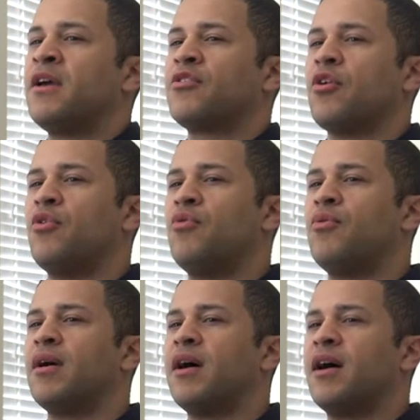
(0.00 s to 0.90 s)

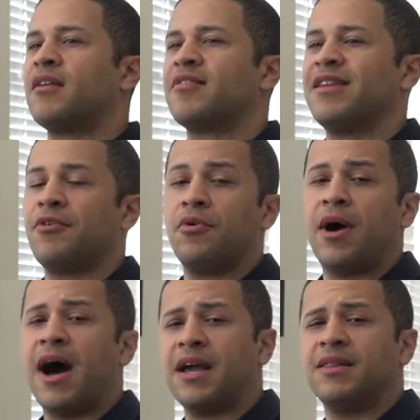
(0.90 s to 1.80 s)
So, scenario
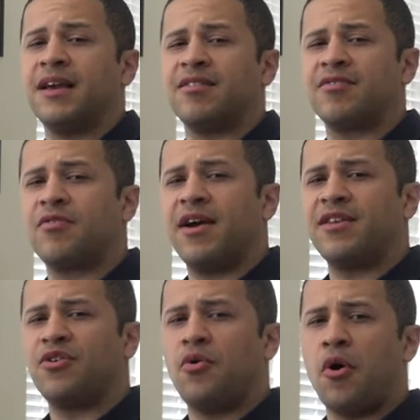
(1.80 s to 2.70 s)
highlights. Let's go ahead
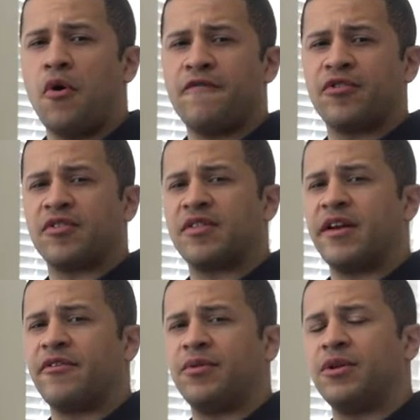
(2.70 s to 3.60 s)
and go over the
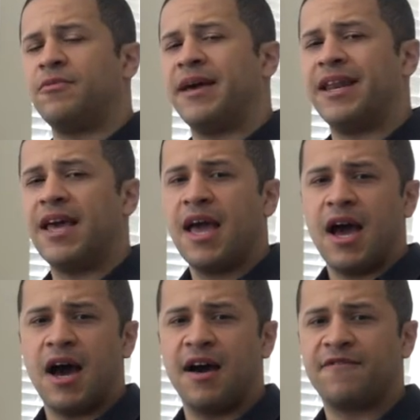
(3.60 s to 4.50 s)
scenario a little bit.
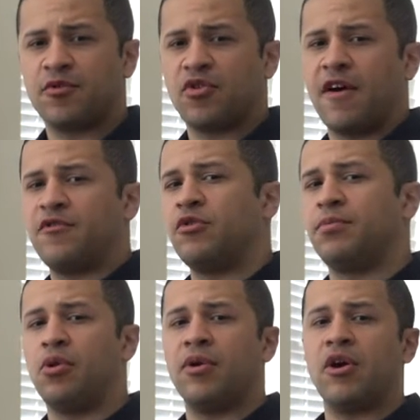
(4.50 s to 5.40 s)
First off, you
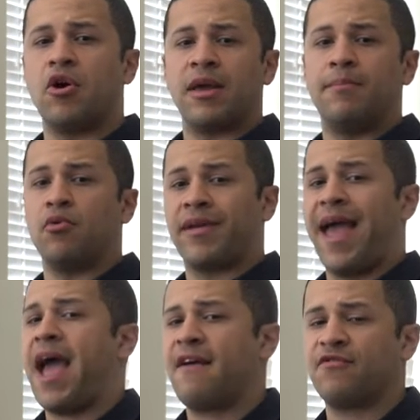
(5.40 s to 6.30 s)
deploy on a board
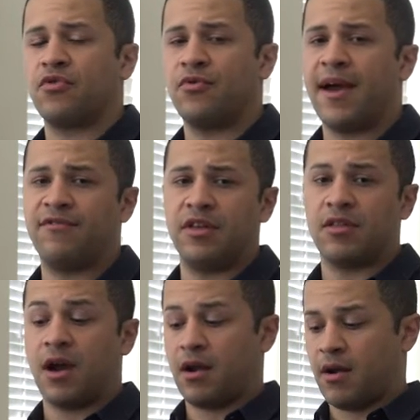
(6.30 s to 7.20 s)
half, so you have the
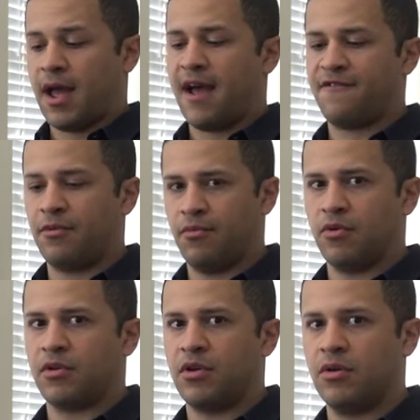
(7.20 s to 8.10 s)
entire half of the
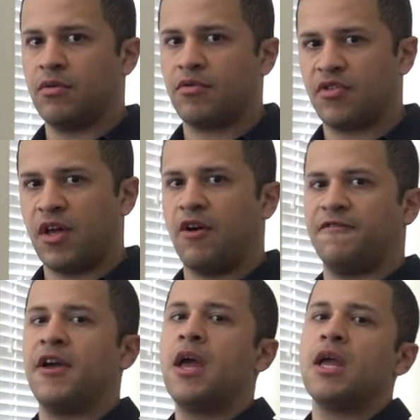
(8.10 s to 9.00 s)
board to
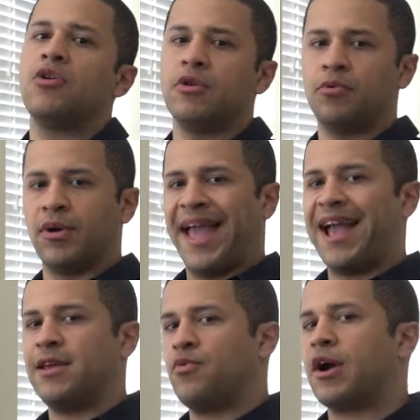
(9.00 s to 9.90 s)
yourself. You can deploy
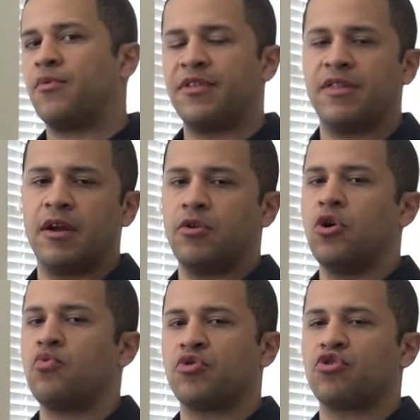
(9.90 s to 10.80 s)
anywhere within there,
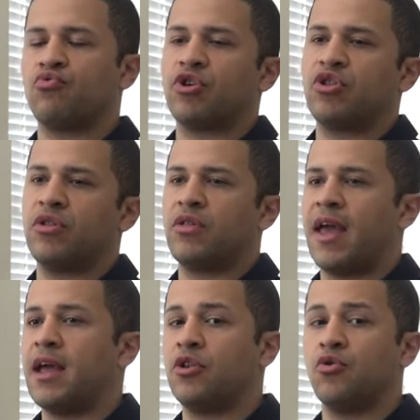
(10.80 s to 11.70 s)
no restrictions,
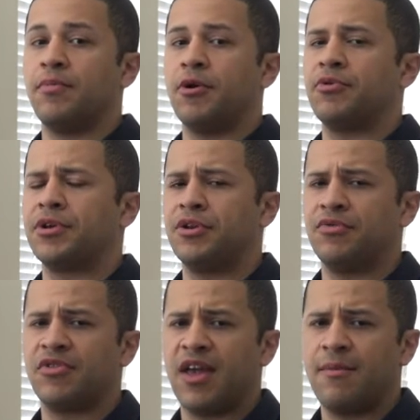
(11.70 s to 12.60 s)
and your opponent can do
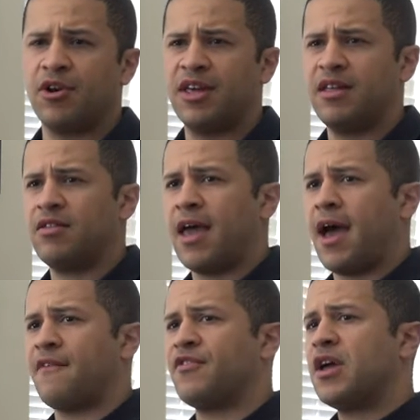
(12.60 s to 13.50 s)
the same on his
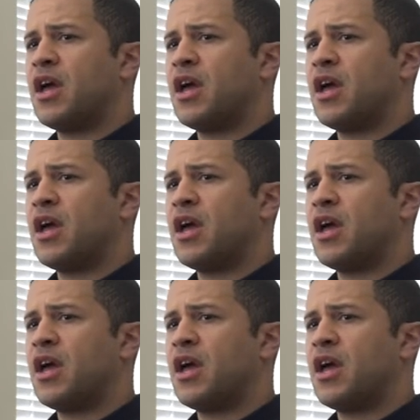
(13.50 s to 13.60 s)
half.